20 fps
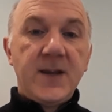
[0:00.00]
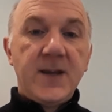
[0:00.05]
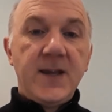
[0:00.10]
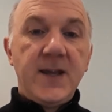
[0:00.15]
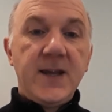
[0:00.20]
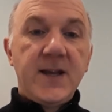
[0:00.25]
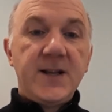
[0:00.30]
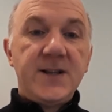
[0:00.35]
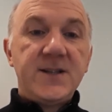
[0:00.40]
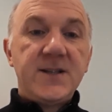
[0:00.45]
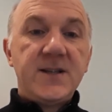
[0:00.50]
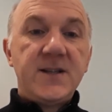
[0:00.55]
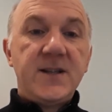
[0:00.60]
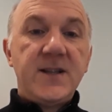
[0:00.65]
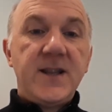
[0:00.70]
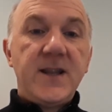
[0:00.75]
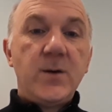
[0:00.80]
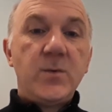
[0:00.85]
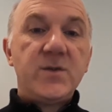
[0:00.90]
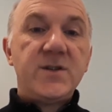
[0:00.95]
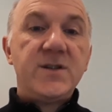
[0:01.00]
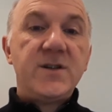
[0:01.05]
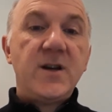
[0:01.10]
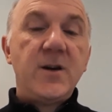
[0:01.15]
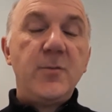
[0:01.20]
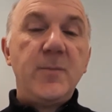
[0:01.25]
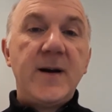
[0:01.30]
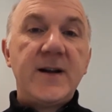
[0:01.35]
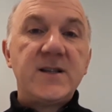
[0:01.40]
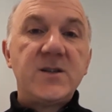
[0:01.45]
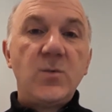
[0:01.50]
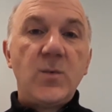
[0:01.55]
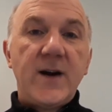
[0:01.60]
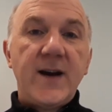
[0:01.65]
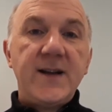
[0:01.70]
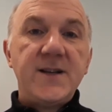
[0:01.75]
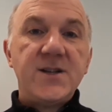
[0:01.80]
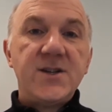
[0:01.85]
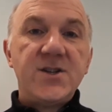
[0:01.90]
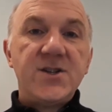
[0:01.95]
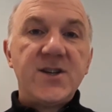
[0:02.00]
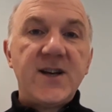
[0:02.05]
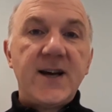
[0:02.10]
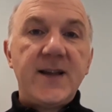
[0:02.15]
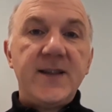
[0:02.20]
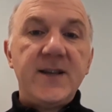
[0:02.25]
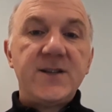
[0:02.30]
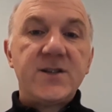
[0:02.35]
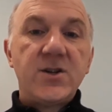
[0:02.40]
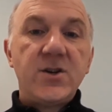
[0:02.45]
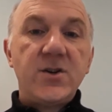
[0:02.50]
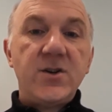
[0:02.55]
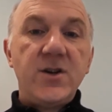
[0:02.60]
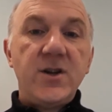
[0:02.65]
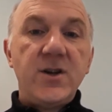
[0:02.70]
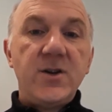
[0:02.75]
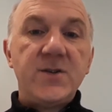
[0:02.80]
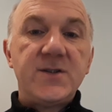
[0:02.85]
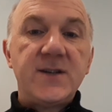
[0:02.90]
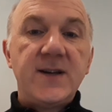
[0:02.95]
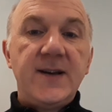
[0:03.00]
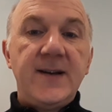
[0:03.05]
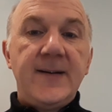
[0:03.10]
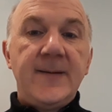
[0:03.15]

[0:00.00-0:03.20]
He considered that there was no better way to share this good news